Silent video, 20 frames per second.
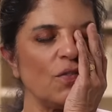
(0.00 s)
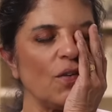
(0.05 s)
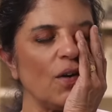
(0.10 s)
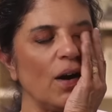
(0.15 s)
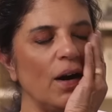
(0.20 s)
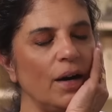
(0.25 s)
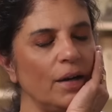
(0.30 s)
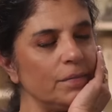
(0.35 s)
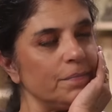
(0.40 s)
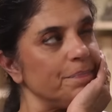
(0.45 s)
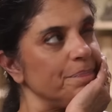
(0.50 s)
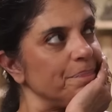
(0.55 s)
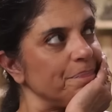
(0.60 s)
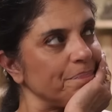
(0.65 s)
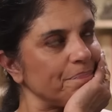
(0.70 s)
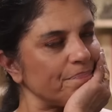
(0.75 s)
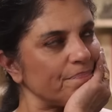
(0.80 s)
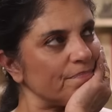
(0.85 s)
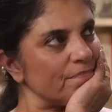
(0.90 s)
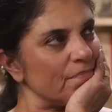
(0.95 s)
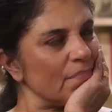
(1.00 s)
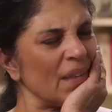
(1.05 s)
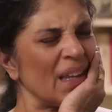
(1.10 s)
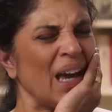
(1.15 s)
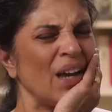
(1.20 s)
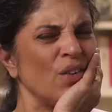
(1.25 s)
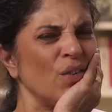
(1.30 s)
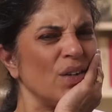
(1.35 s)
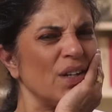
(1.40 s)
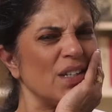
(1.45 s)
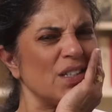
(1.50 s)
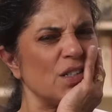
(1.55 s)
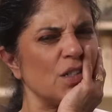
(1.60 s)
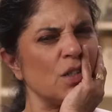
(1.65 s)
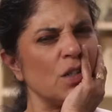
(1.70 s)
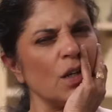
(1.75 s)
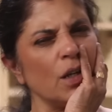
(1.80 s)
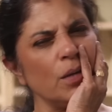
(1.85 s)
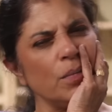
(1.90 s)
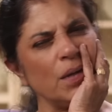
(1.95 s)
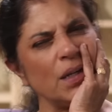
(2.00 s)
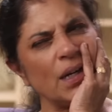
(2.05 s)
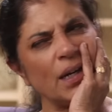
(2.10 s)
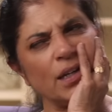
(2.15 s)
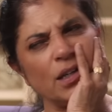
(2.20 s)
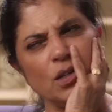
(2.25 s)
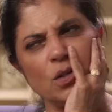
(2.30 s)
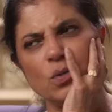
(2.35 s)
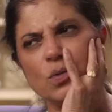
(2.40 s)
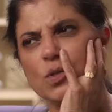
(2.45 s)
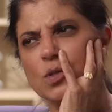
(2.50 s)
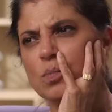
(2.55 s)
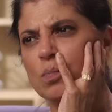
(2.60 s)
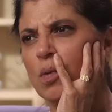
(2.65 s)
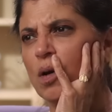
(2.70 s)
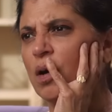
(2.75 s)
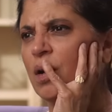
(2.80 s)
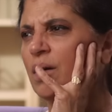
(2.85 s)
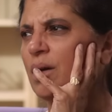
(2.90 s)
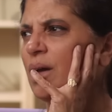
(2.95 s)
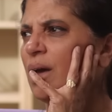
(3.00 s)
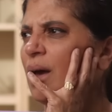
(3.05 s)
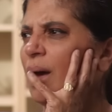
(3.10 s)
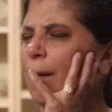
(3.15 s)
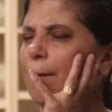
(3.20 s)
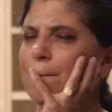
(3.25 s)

far, I don't necessarily mean IQ smart,